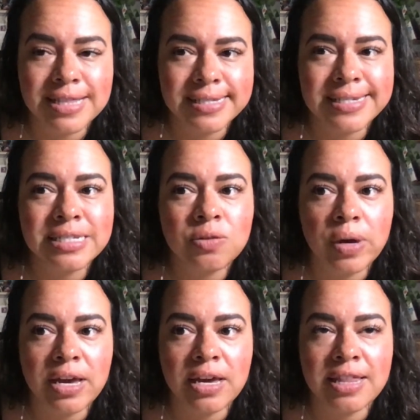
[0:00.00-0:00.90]
this is a
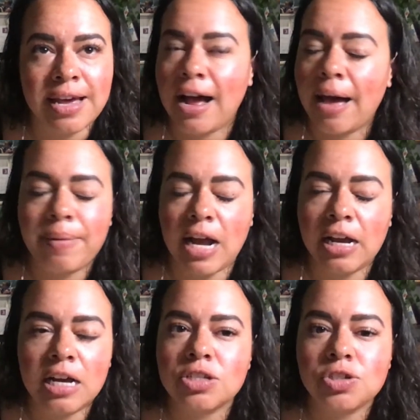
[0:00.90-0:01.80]
way that, I mean, I
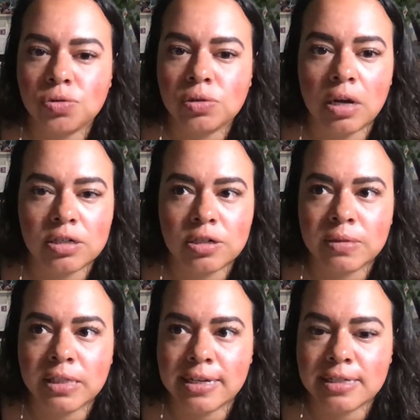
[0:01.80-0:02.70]
got 2 long-term
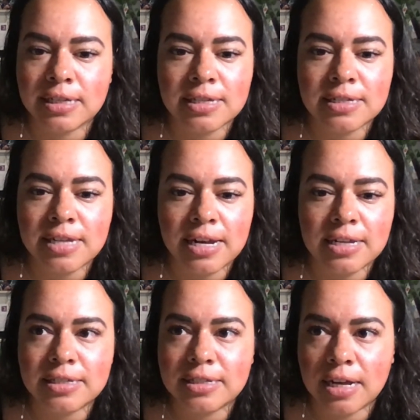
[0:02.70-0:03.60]
clients like this, and
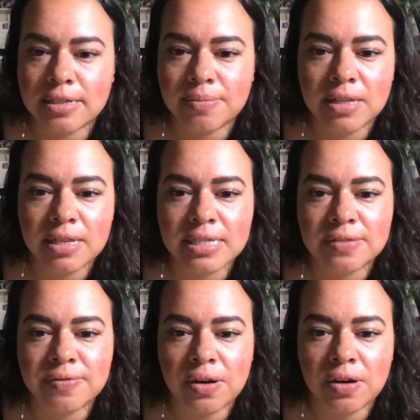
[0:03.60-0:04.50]
it's not something that's
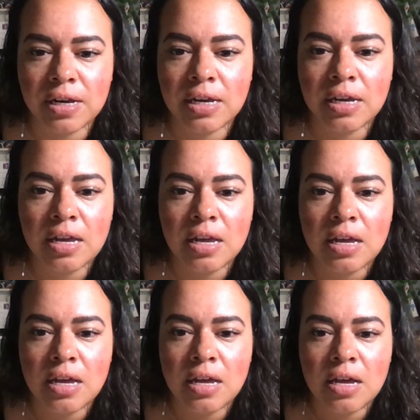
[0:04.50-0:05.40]
very
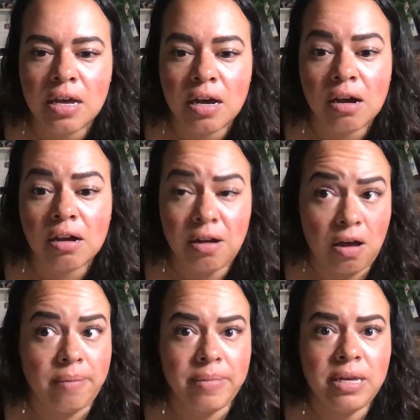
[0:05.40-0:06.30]

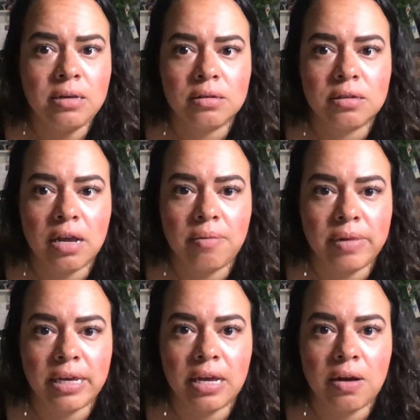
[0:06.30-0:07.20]
common. I
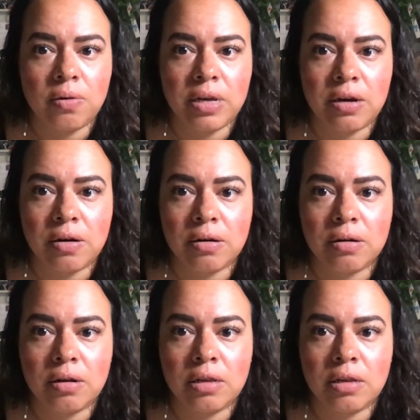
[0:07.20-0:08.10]
don't hear
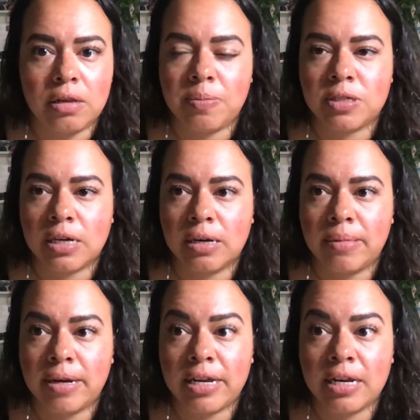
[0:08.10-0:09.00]
a lot of people talking
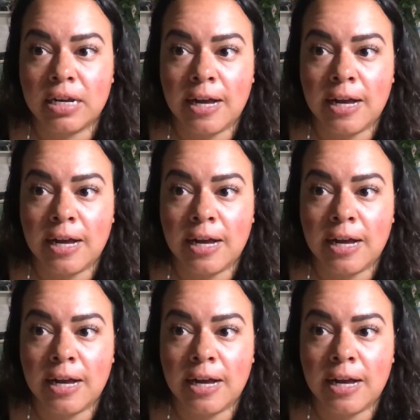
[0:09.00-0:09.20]
about it.